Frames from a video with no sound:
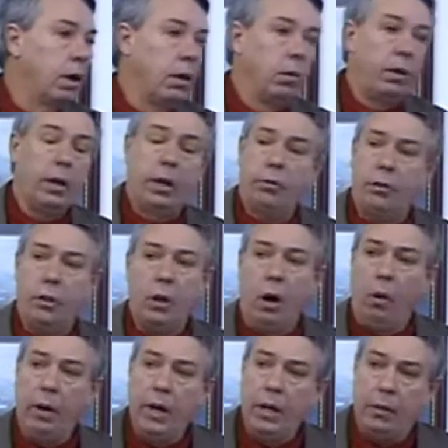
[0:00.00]
Well, if you
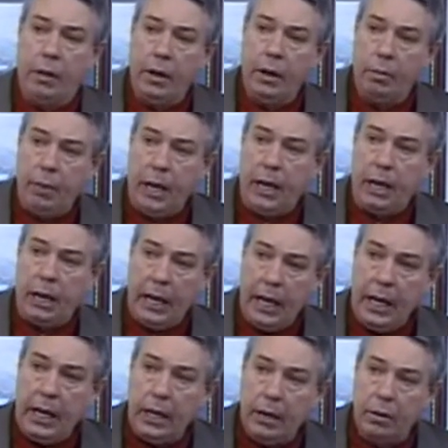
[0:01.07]
know anything about a
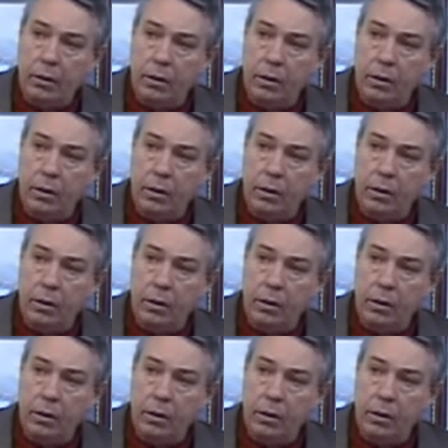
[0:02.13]
lion,